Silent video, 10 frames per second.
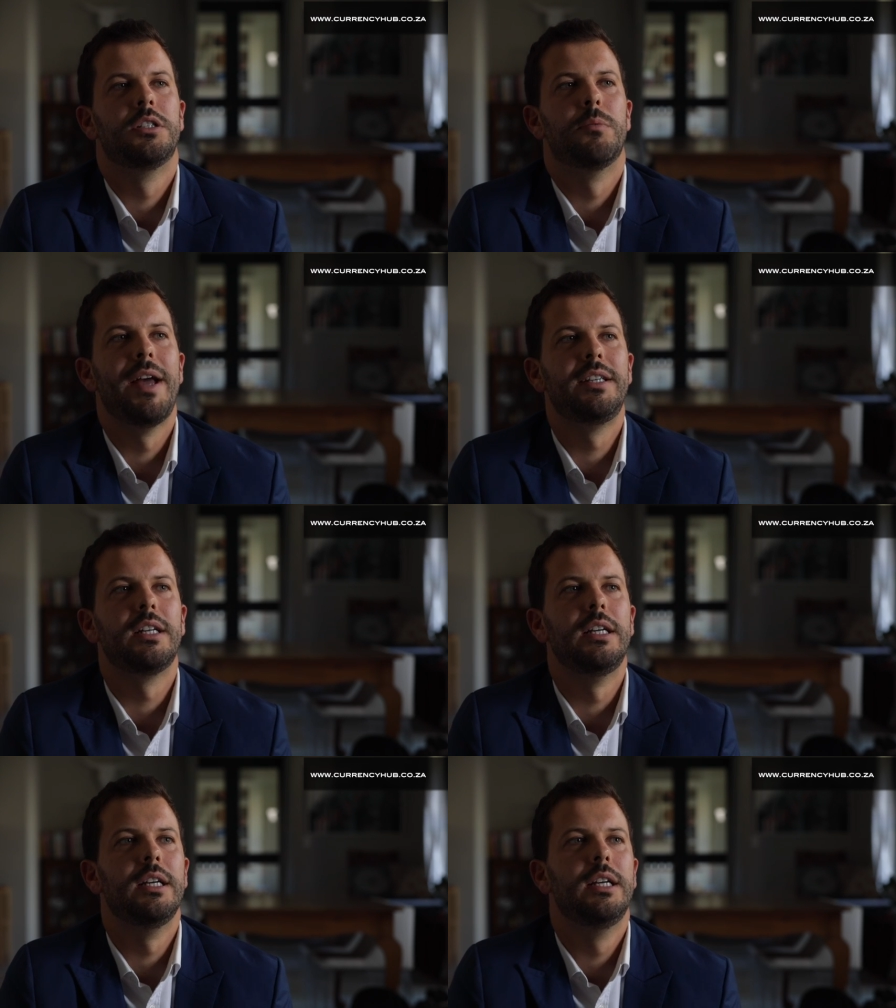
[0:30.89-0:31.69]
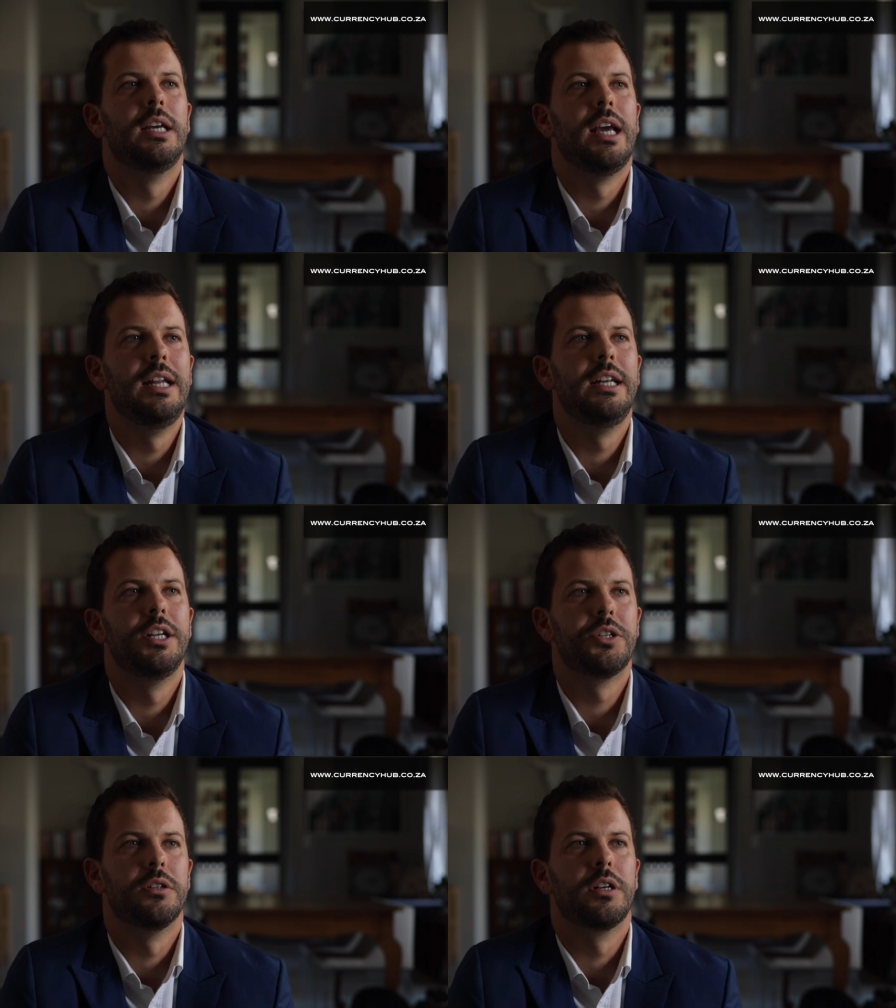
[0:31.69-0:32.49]
So, basically, any
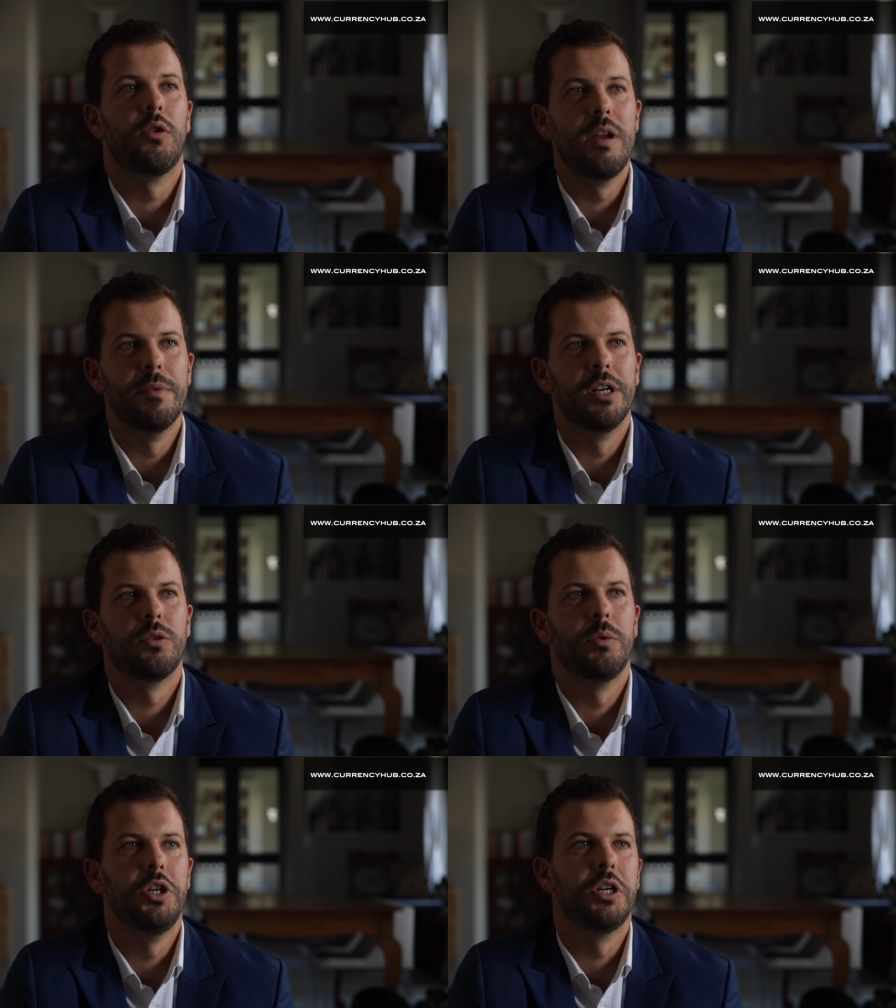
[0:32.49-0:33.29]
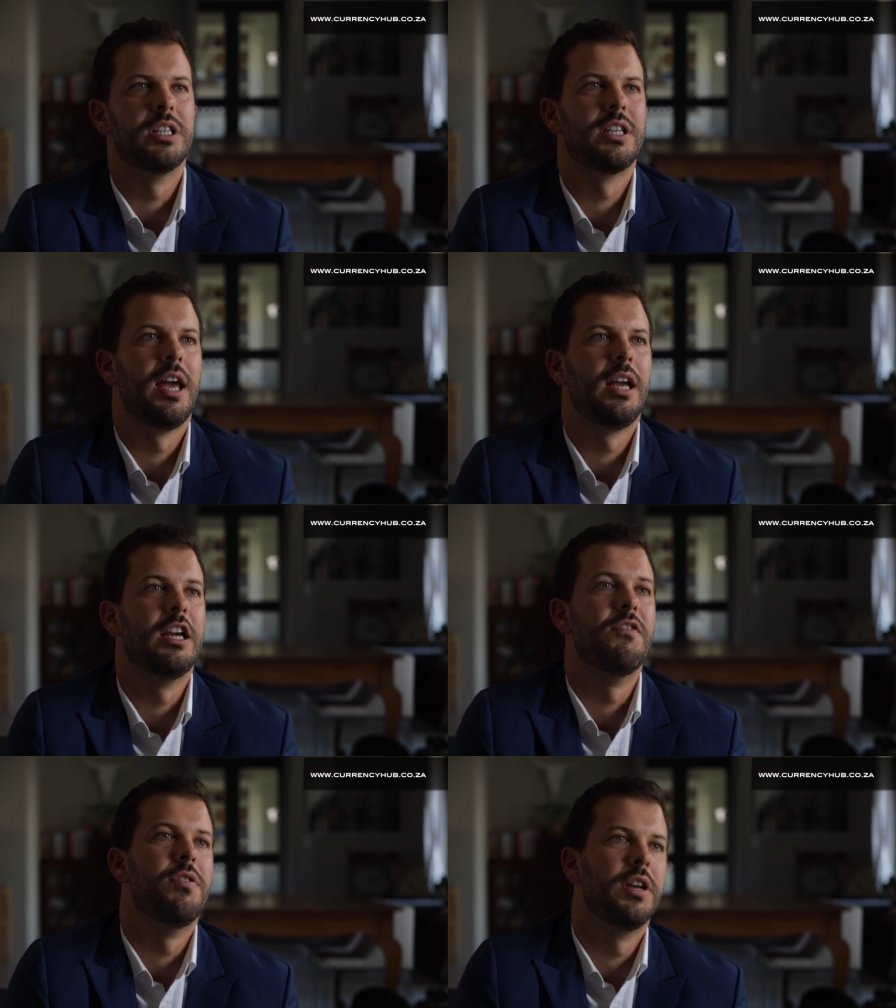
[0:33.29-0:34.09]
digital agreement where you can say,
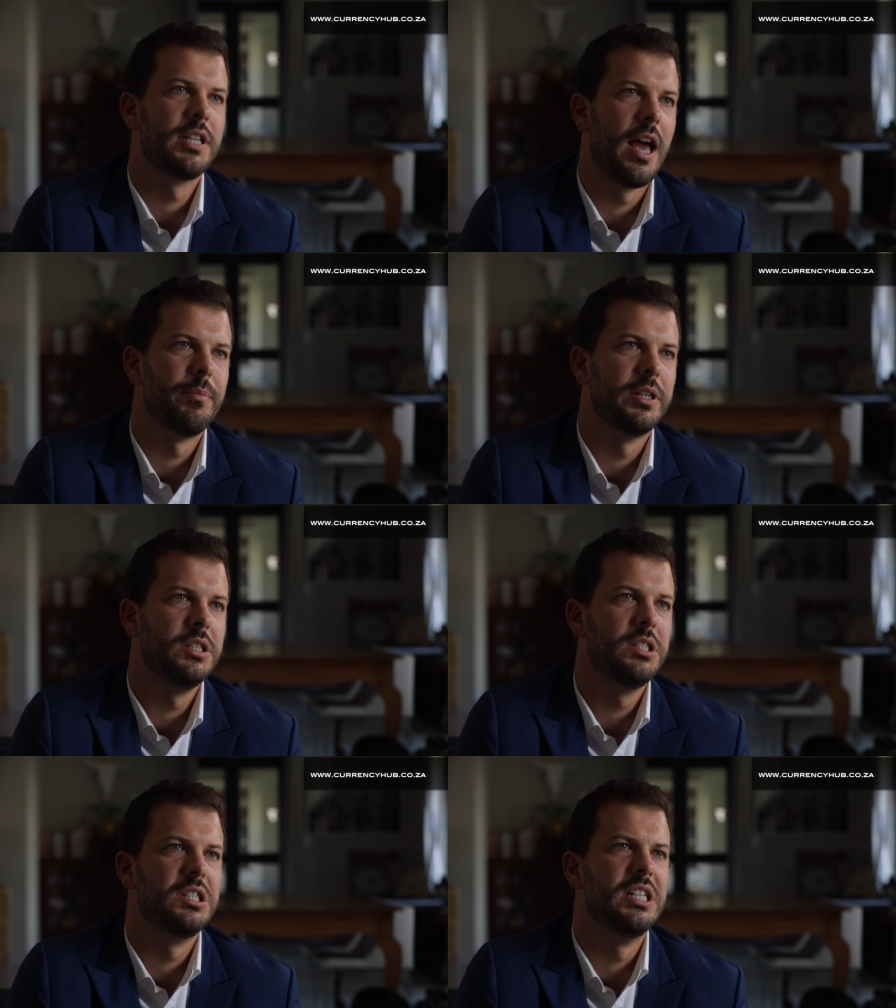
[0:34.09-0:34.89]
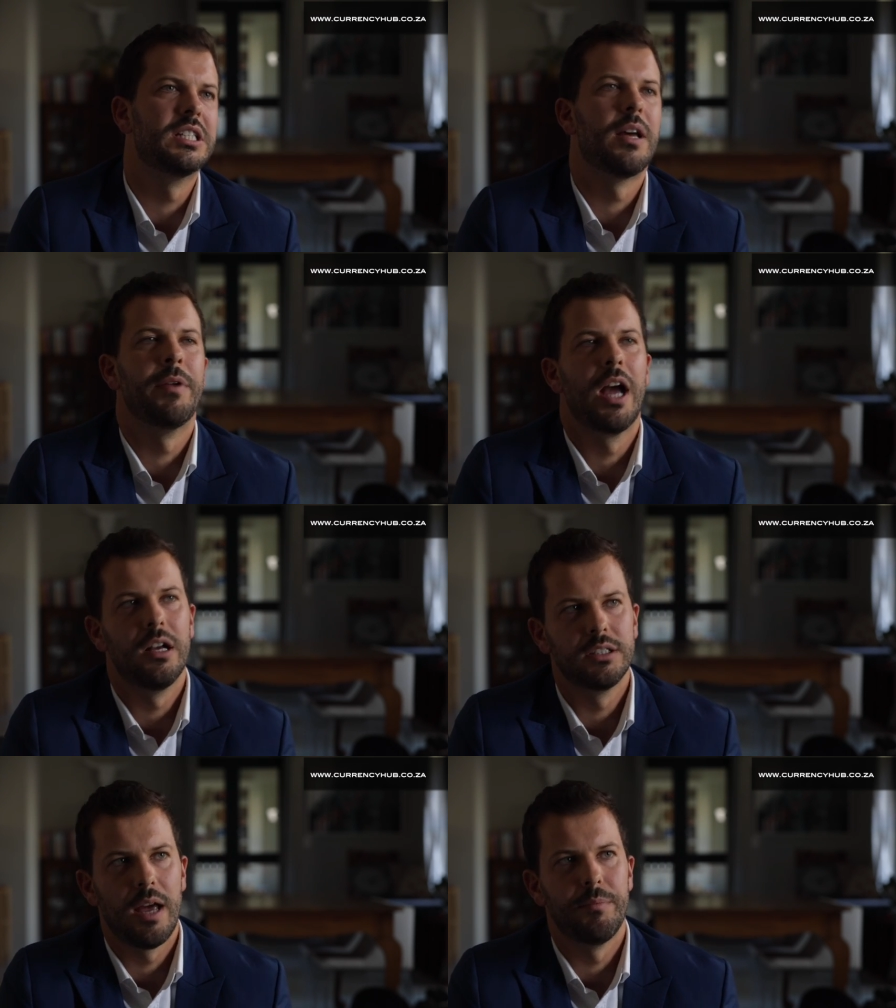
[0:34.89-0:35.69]
if this happens, then something
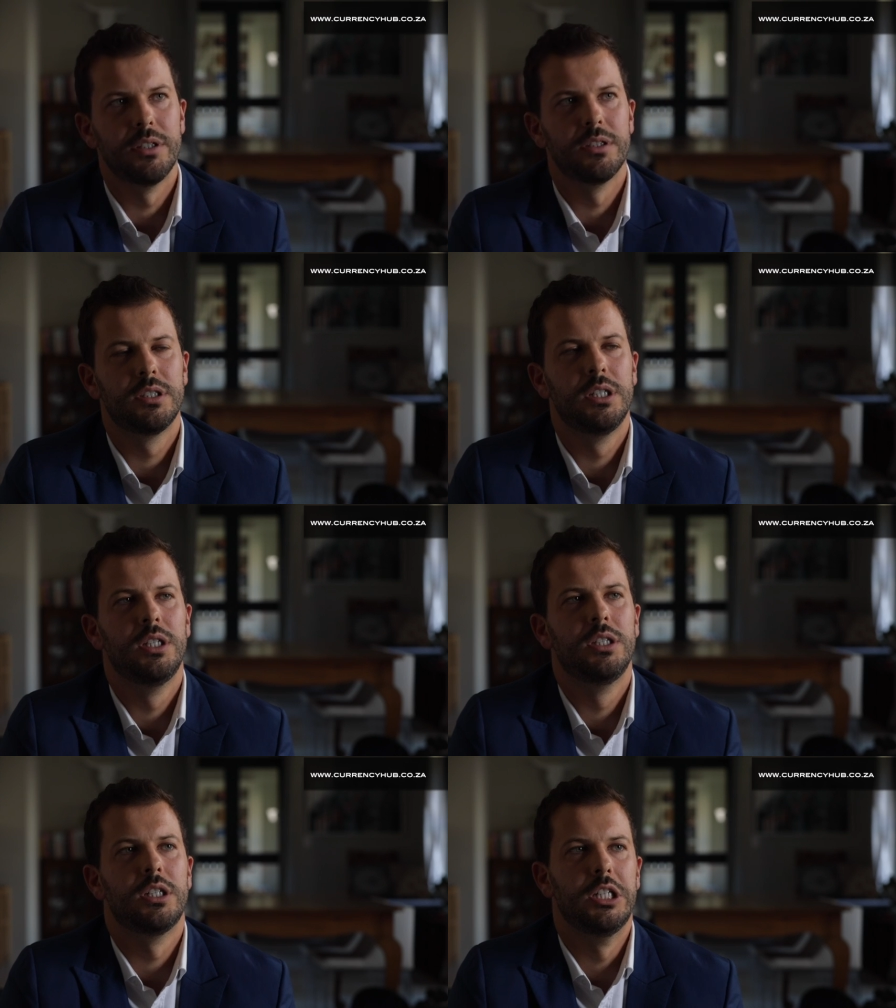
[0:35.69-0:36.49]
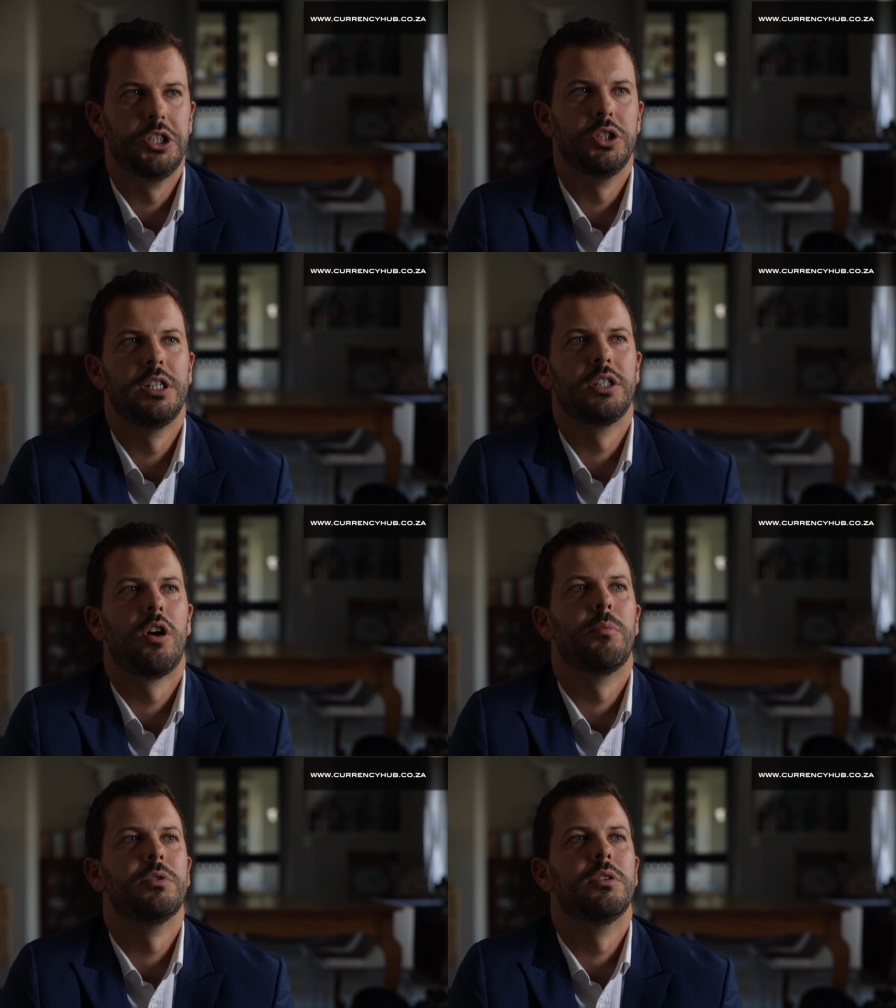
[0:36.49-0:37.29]
else happens. So let's use an
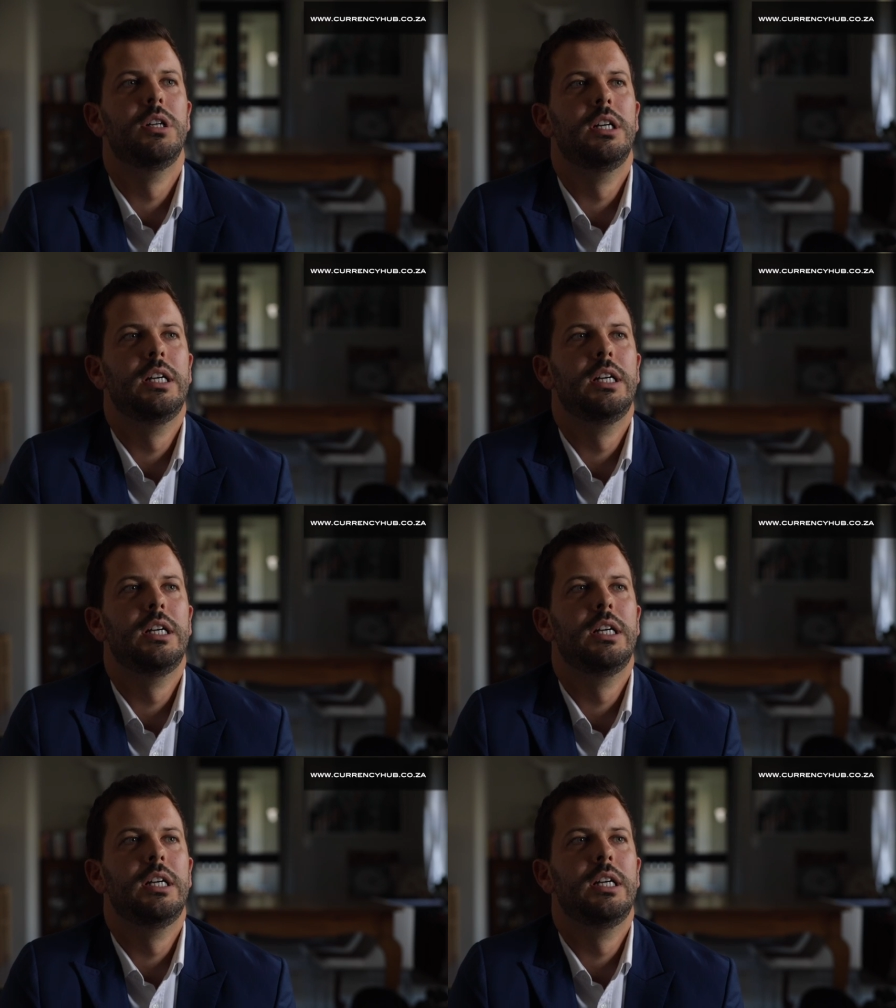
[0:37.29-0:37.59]
example.